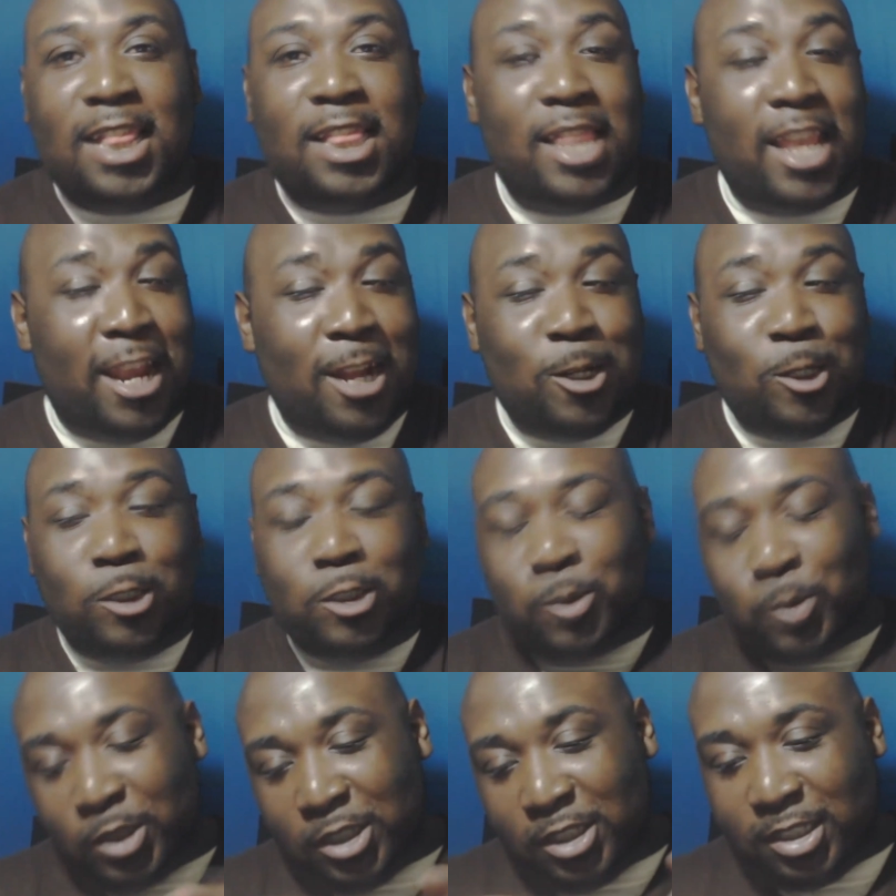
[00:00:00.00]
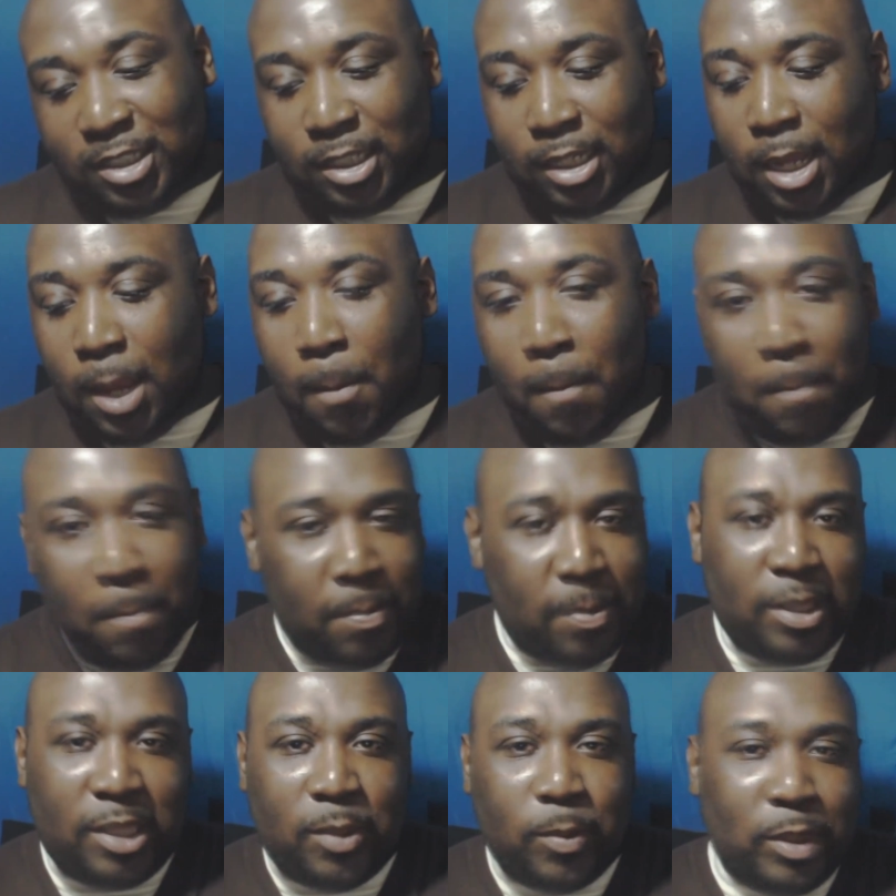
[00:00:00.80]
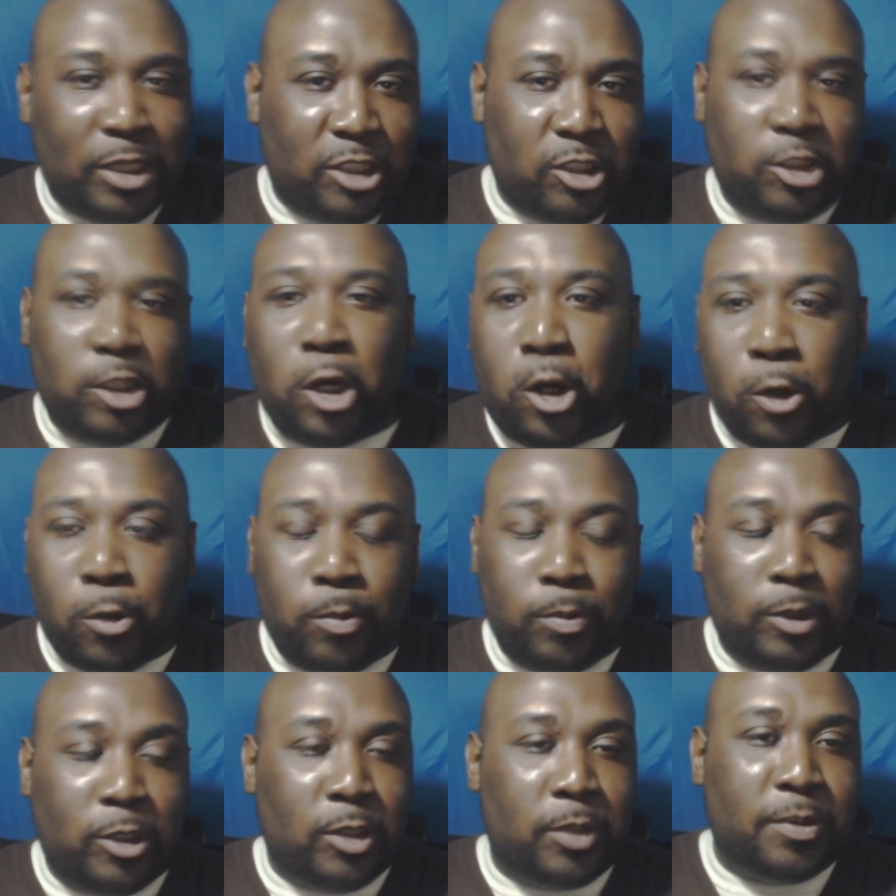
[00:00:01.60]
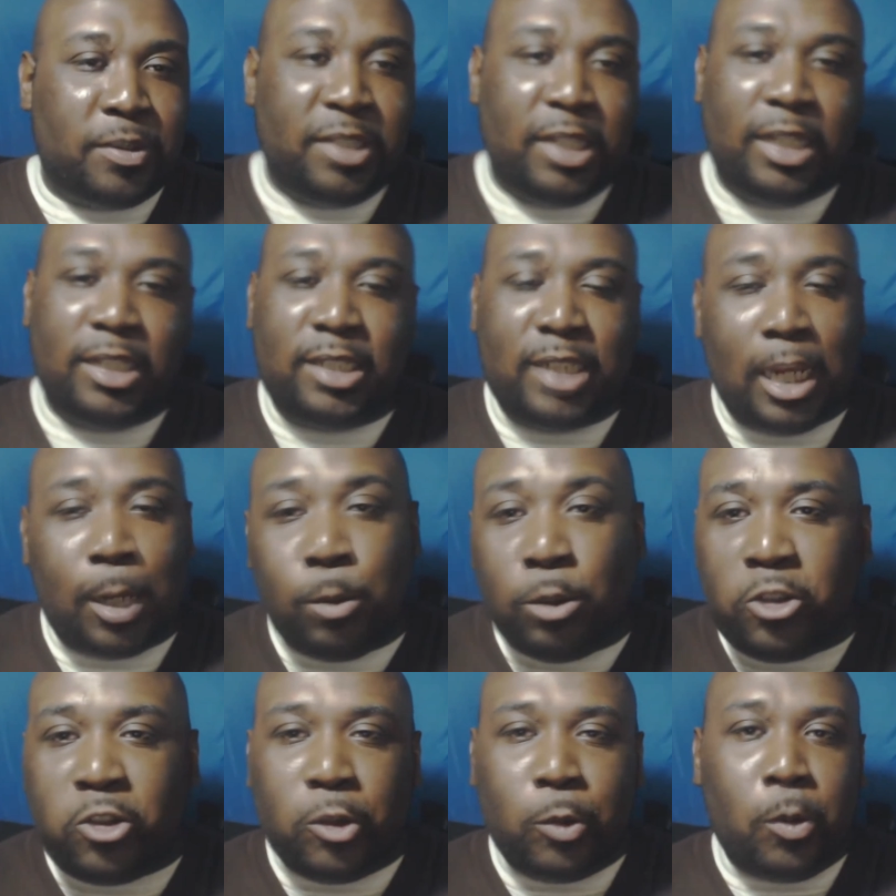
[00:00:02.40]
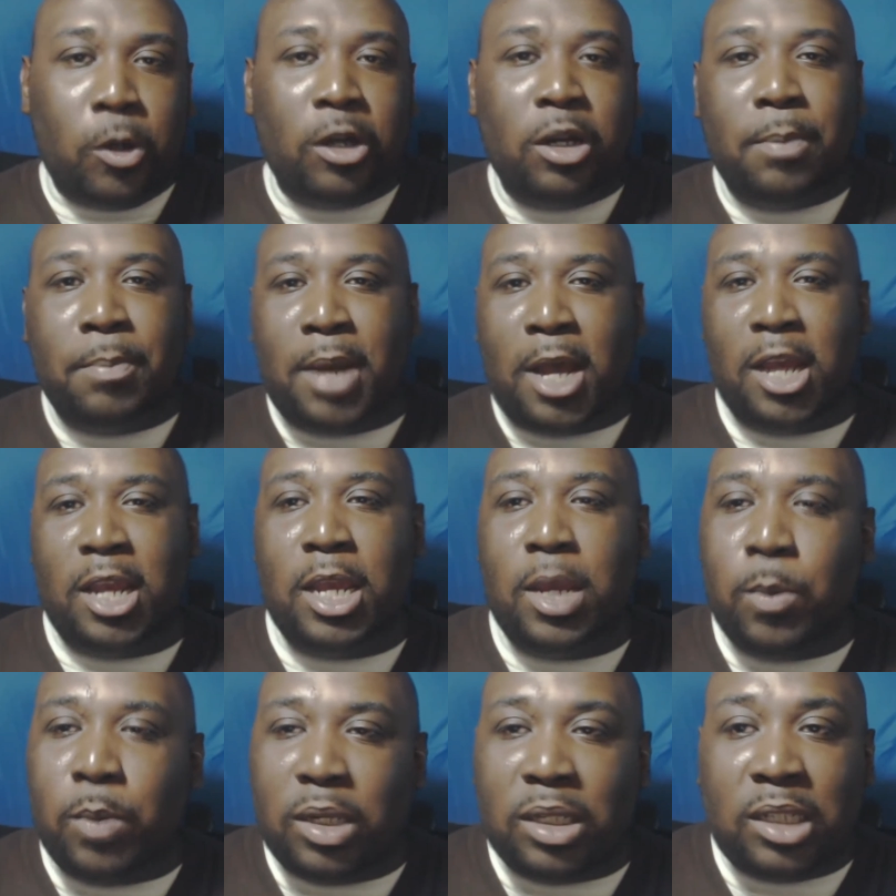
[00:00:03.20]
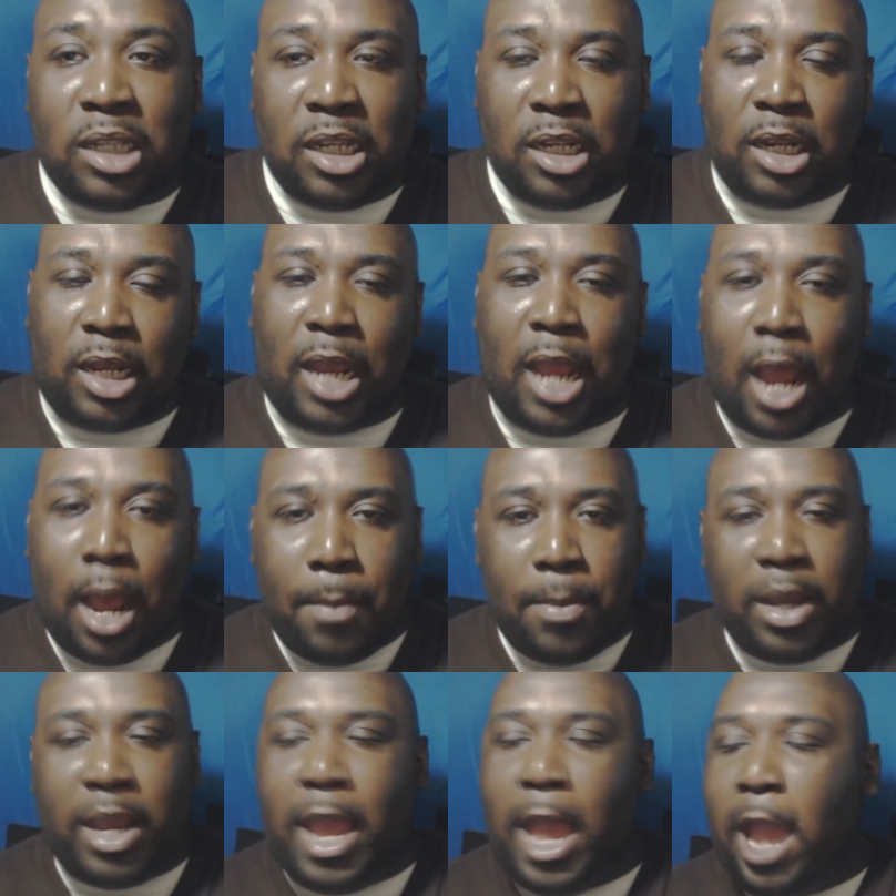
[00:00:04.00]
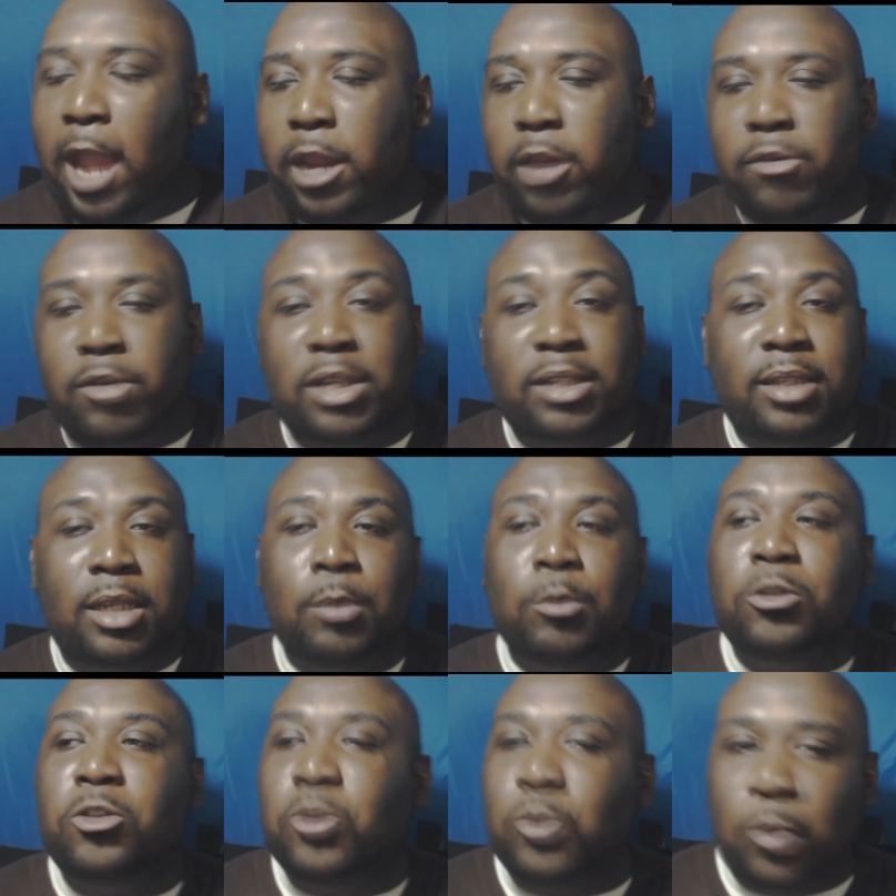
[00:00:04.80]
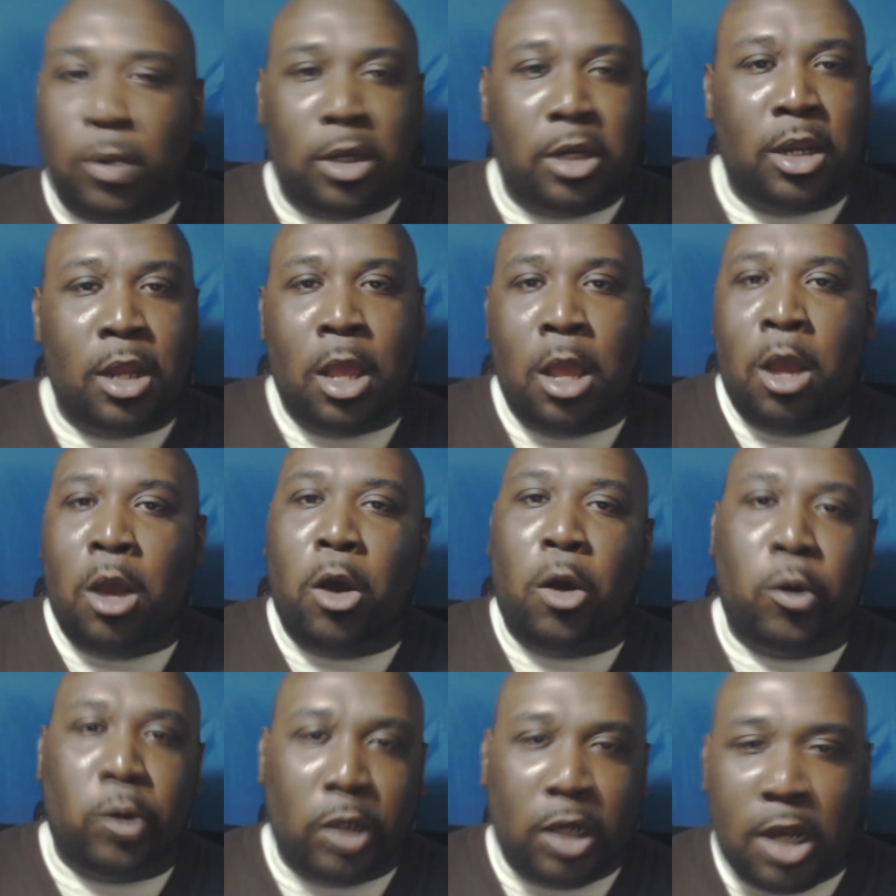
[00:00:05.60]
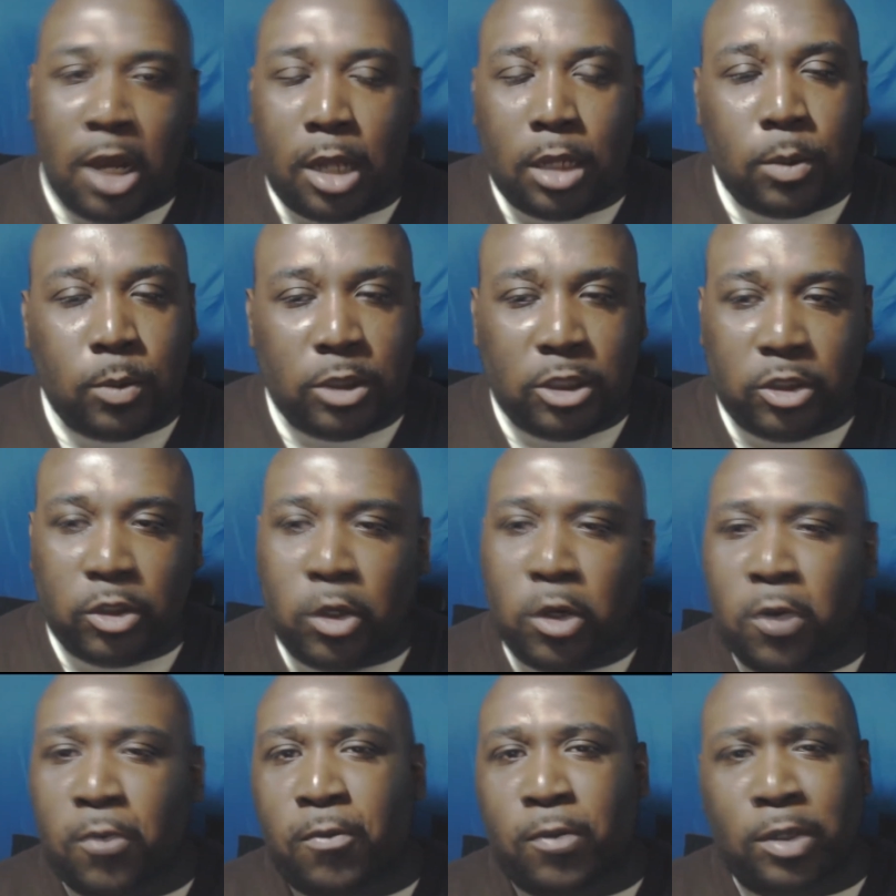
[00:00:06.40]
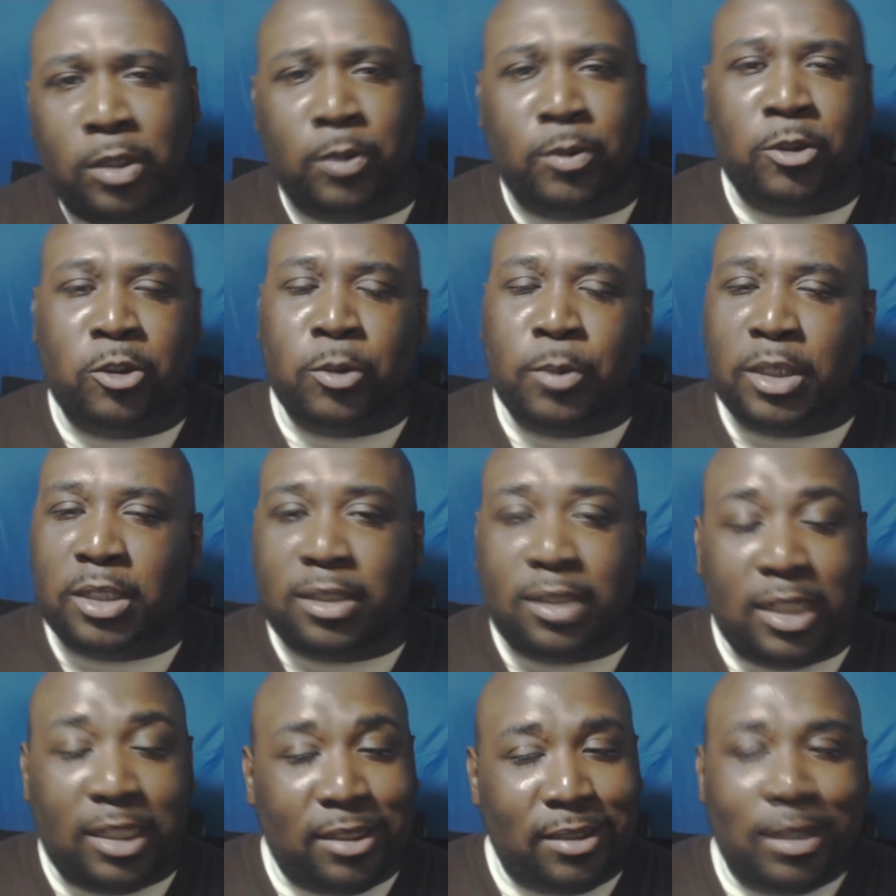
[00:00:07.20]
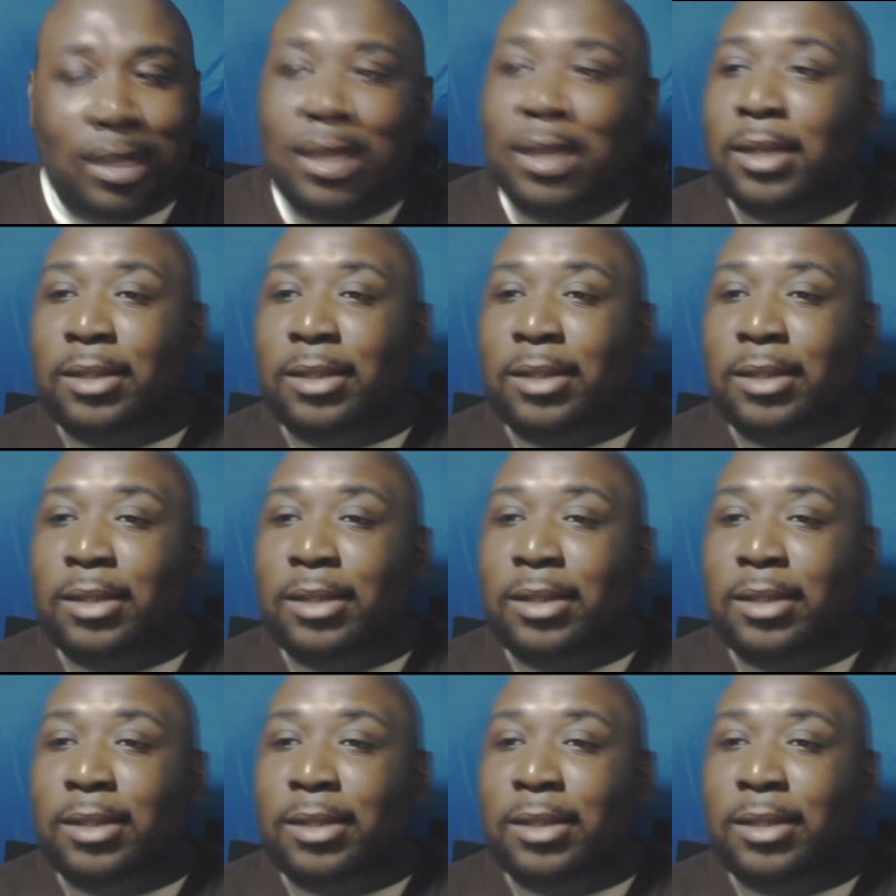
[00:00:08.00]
Thanos was dope, you know what I'm saying? Say what you want about he wasn't comic accurate, say what you want, the color was off when it was too much CG.